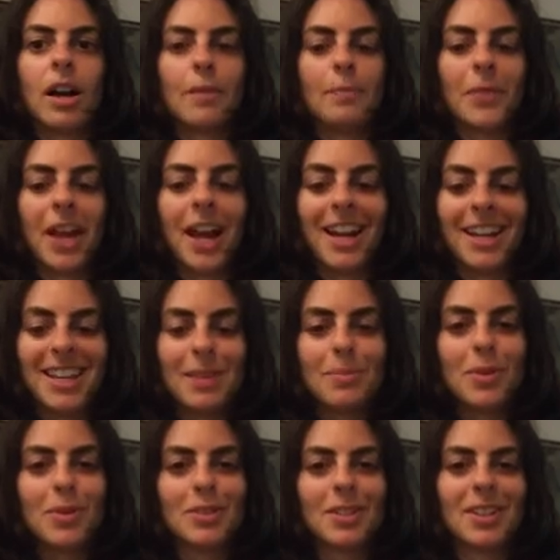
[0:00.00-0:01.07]
I
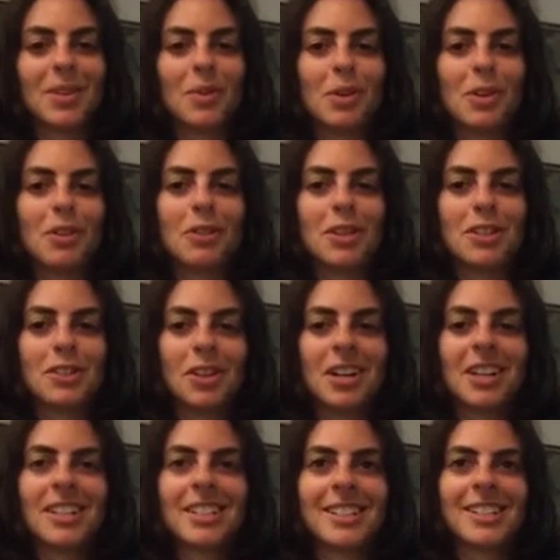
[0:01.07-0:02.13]
keep using the word
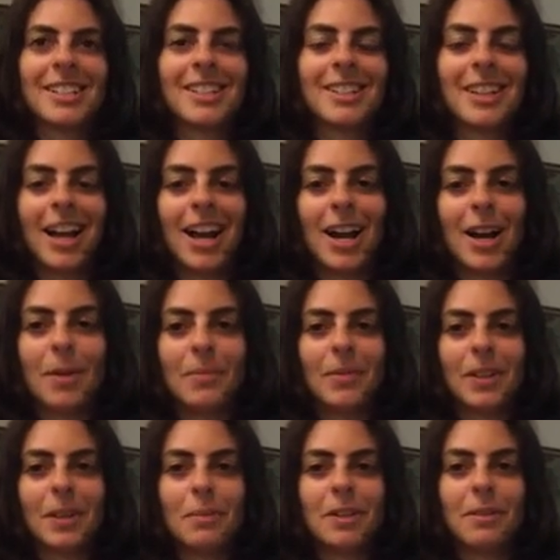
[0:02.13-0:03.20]
resource.
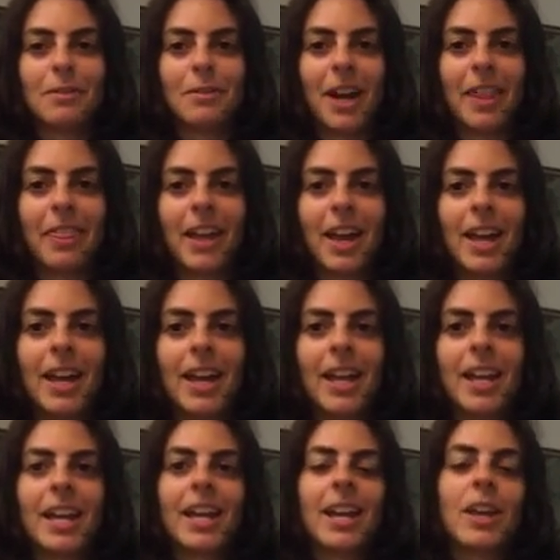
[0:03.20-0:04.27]
Let me define that.
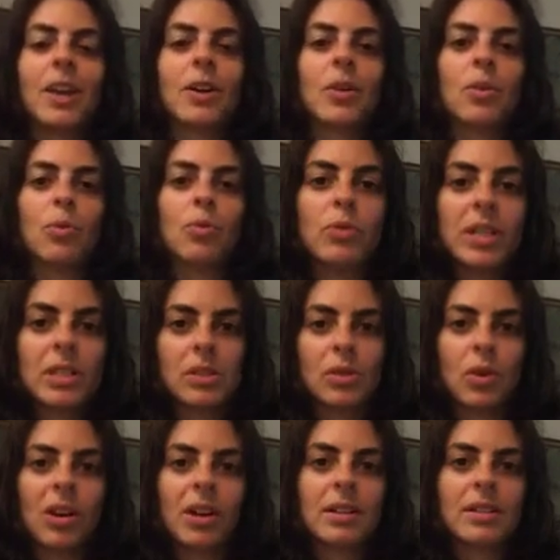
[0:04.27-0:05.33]

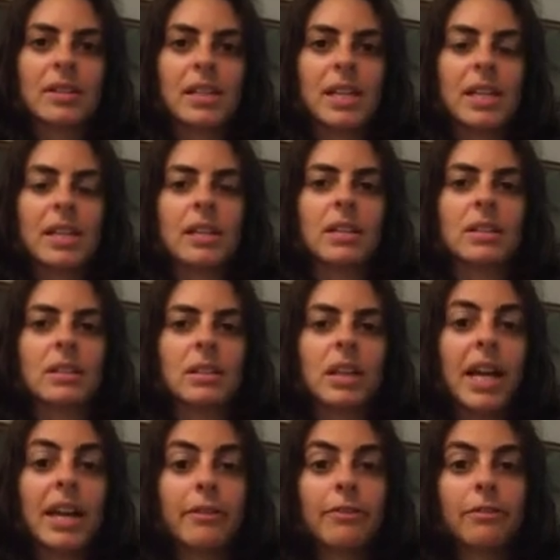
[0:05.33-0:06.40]
Resource is
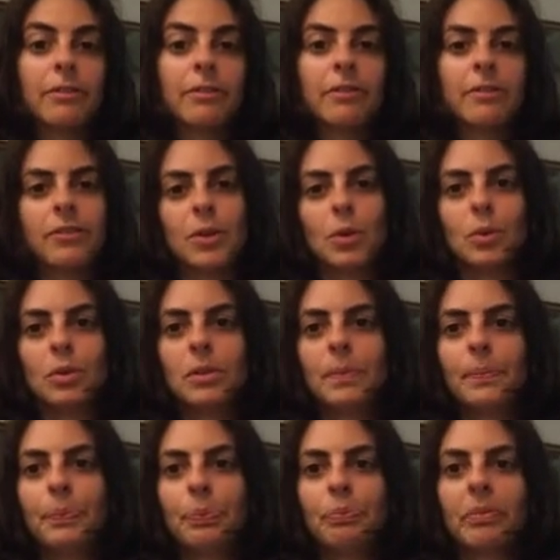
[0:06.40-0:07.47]
life
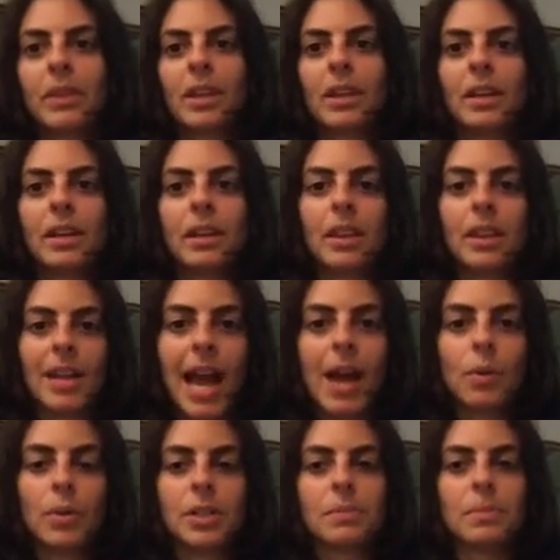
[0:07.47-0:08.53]
fuel,
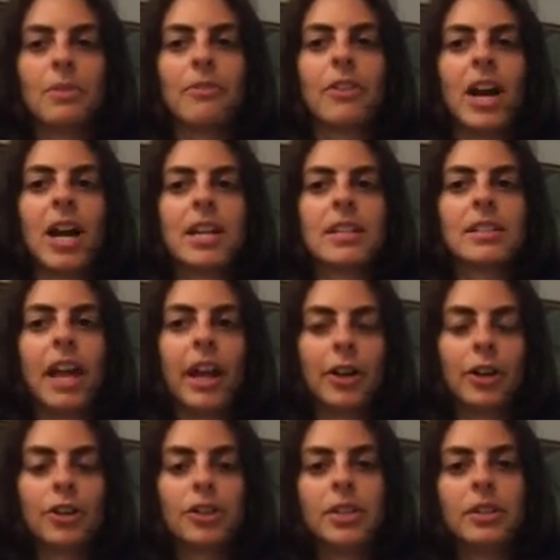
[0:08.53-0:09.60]
that which provides
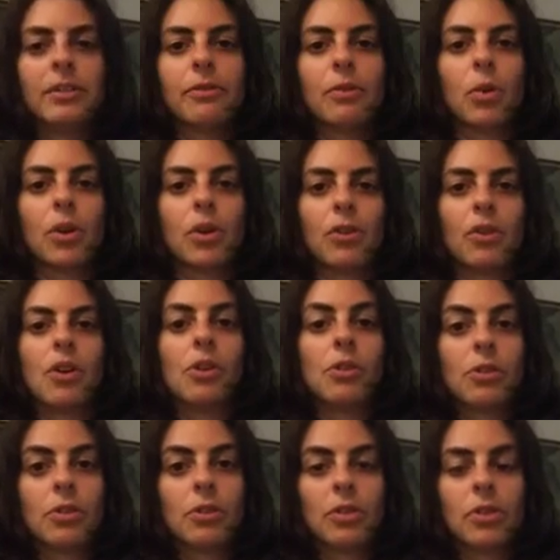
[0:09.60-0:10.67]
energy for
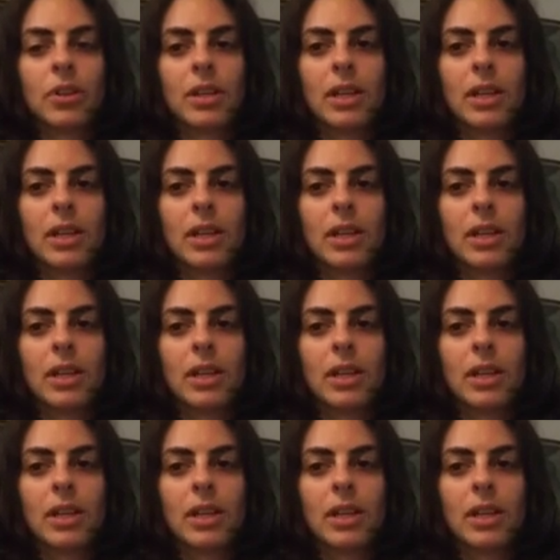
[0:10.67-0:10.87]
growth.